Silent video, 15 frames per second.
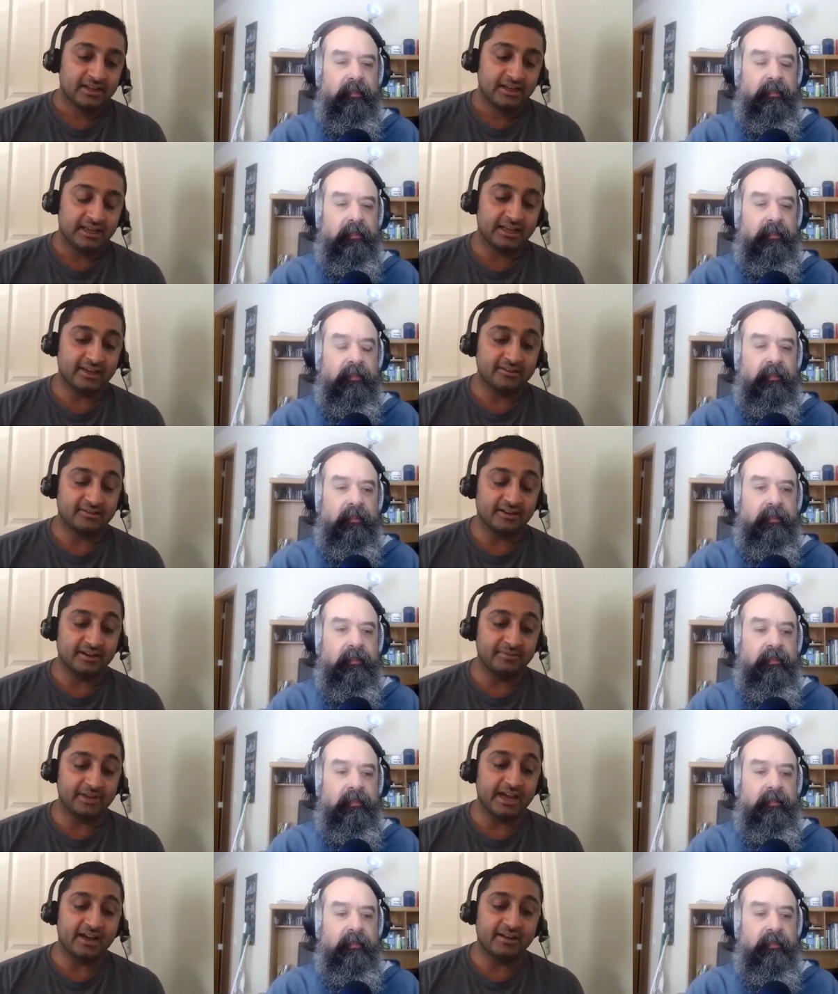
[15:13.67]

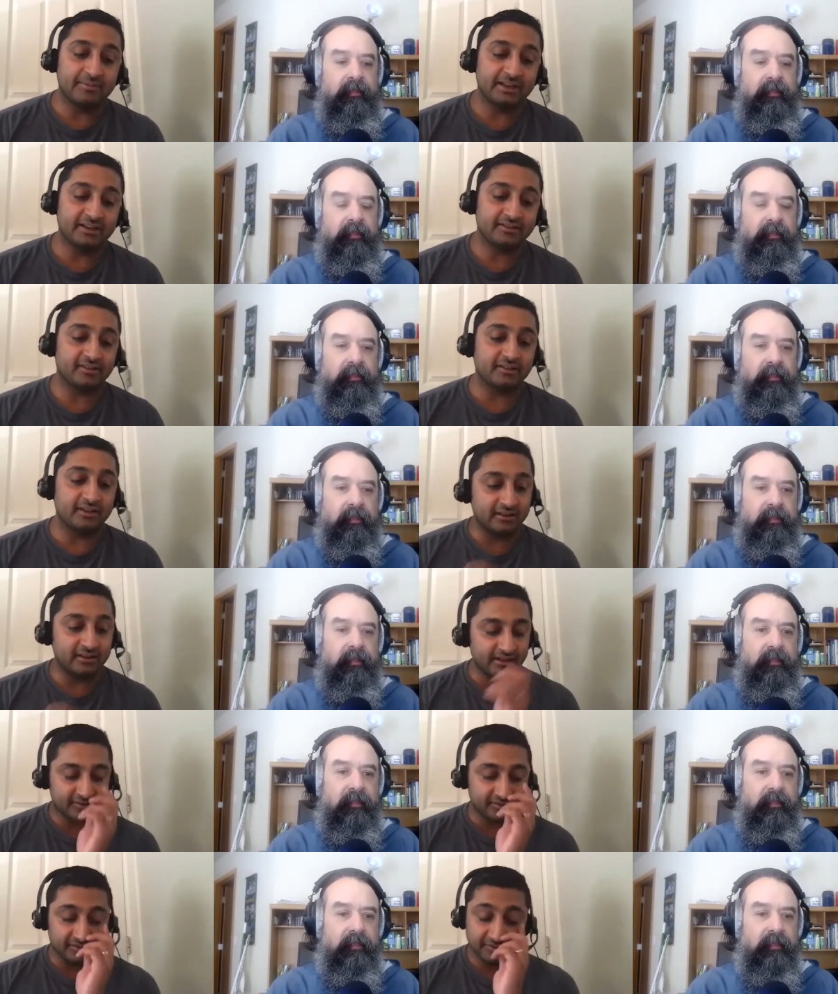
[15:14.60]
Speaker 1: It's not
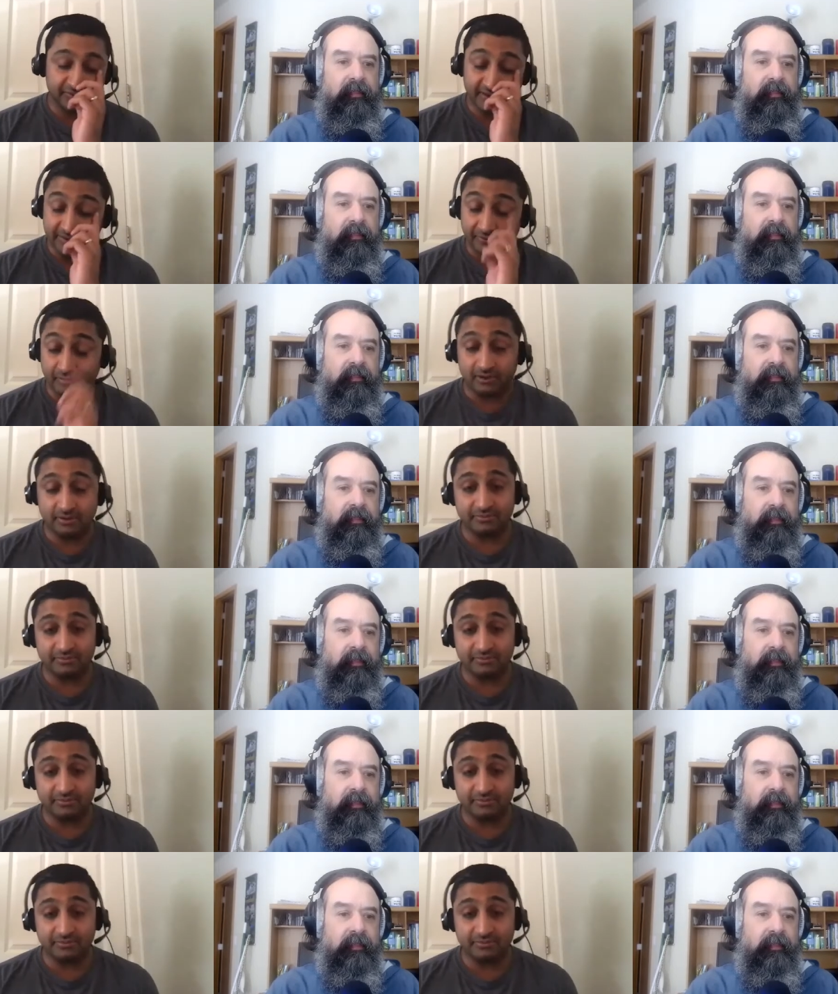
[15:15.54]
necessarily for everyone,